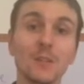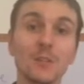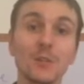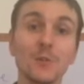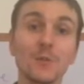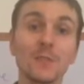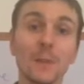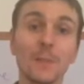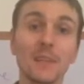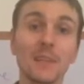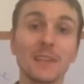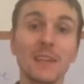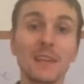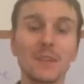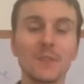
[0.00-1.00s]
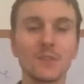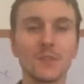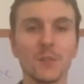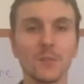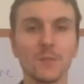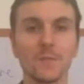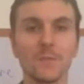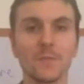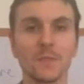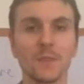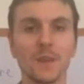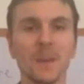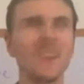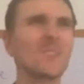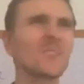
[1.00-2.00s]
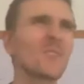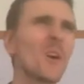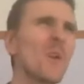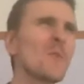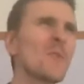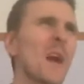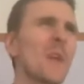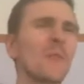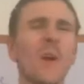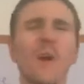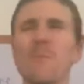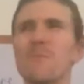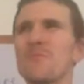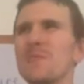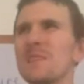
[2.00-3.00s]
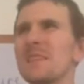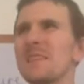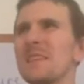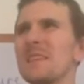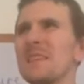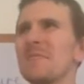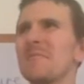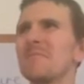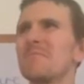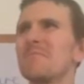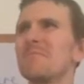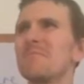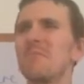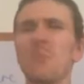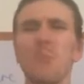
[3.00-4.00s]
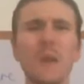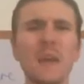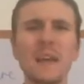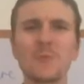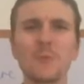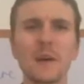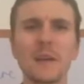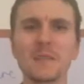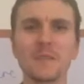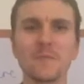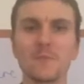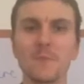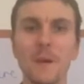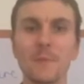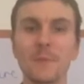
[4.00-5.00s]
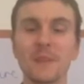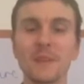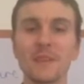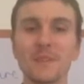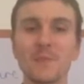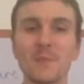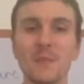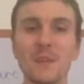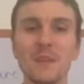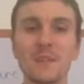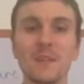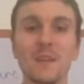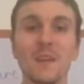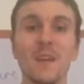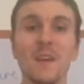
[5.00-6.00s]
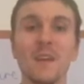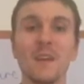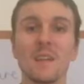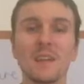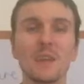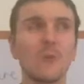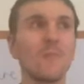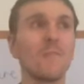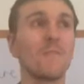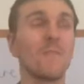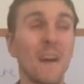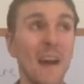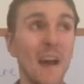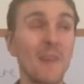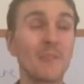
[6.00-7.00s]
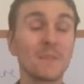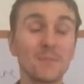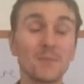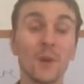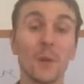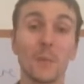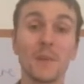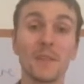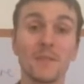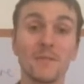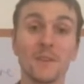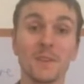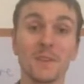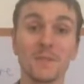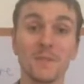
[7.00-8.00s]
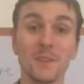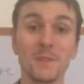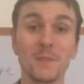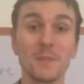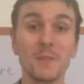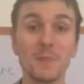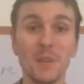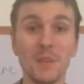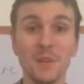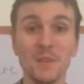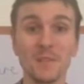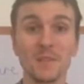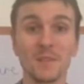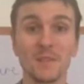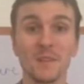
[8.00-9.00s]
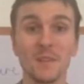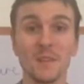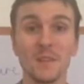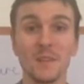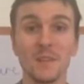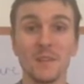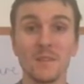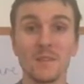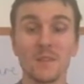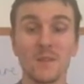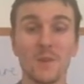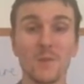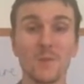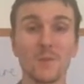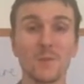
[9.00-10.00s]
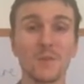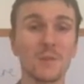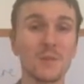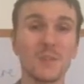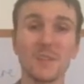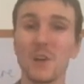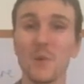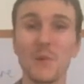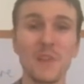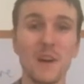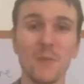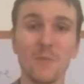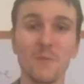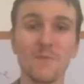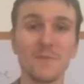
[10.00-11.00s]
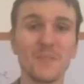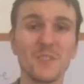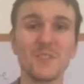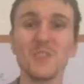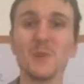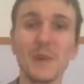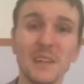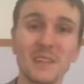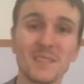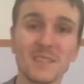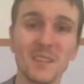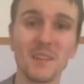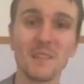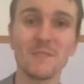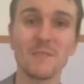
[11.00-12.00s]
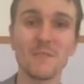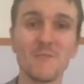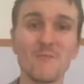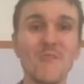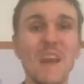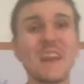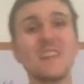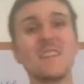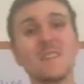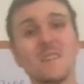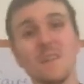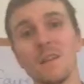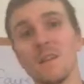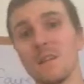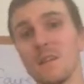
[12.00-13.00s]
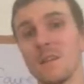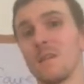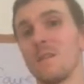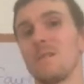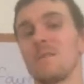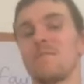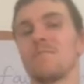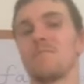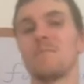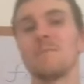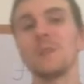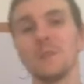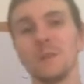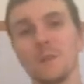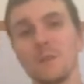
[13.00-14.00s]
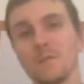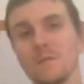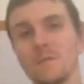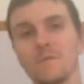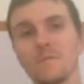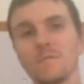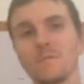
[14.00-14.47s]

do something they can do. So there are pretty weird ways of remembering this. We can think, well, faire is probably the first verb you learnt, so you're going to go with that one for the doing stuff, and render, you know,